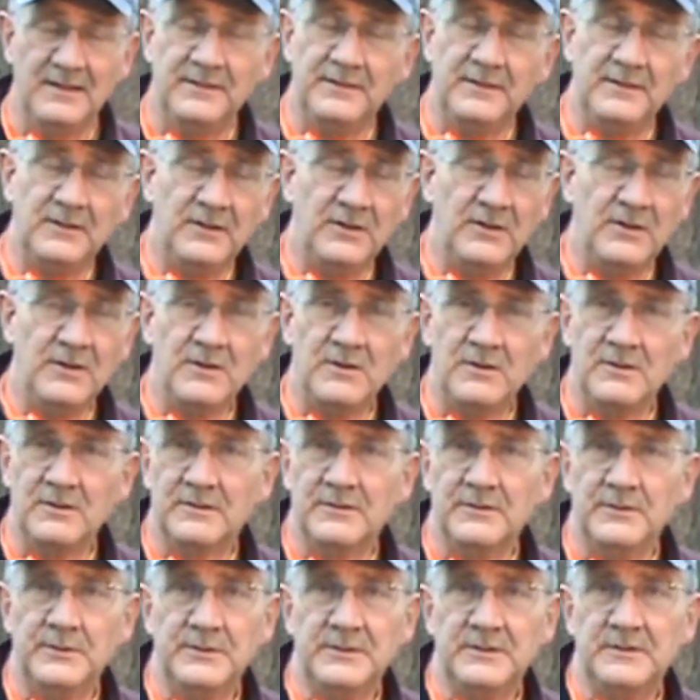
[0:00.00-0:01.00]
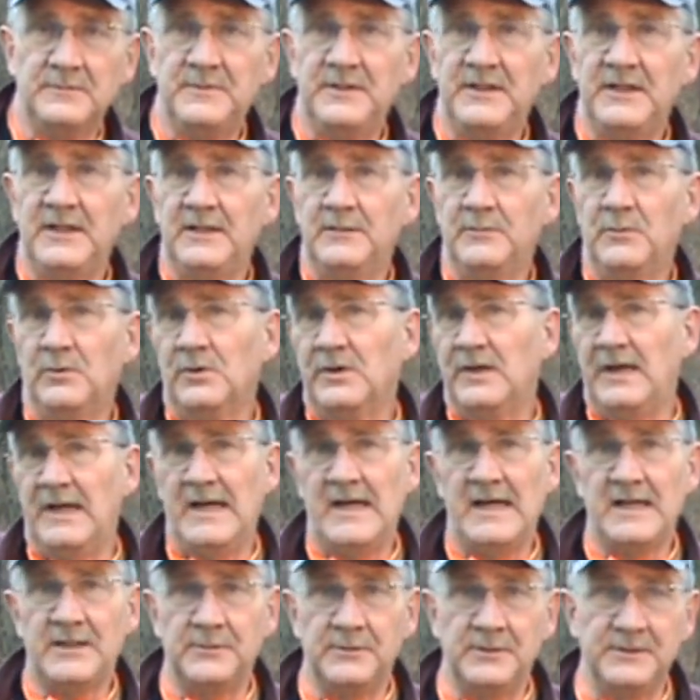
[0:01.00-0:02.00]
they're all going to be more
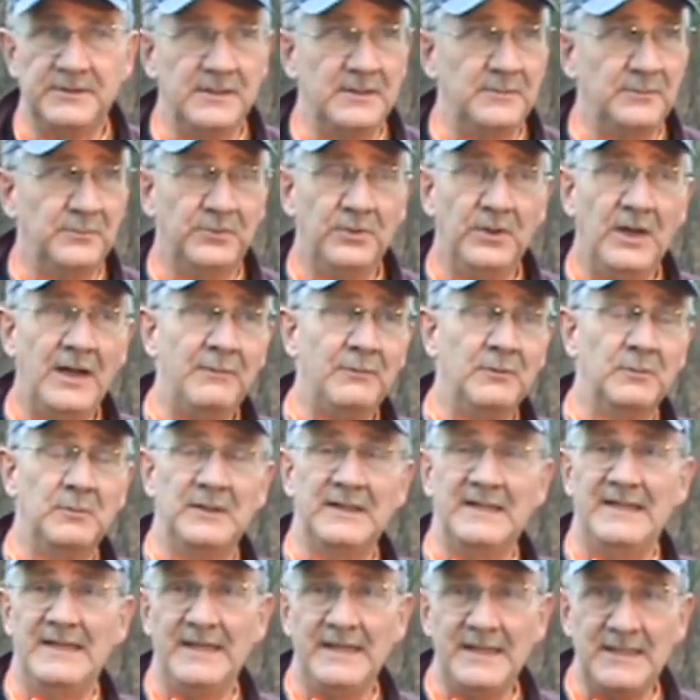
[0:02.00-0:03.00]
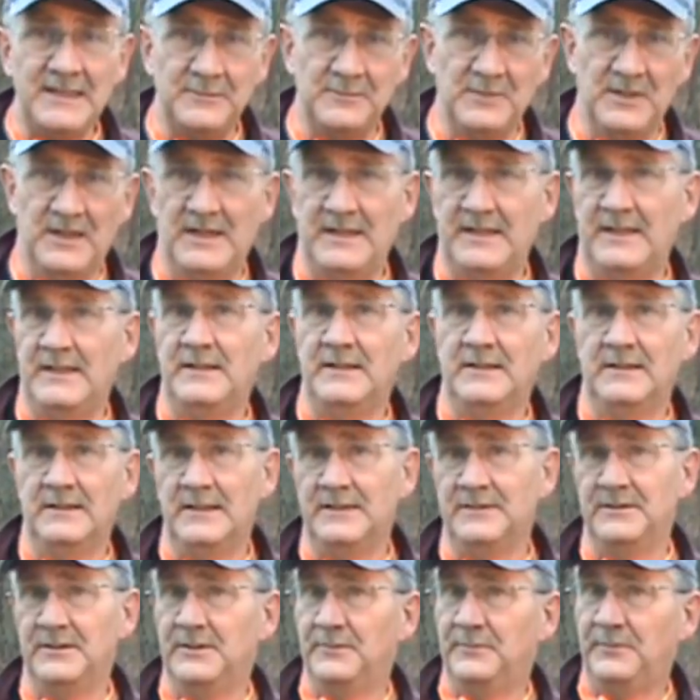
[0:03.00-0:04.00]
accurate than probably anybody
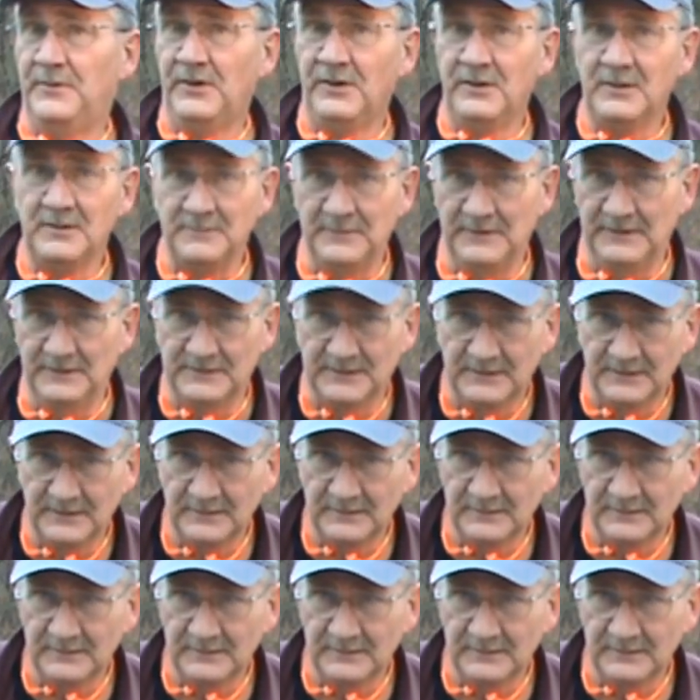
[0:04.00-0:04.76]
in the department.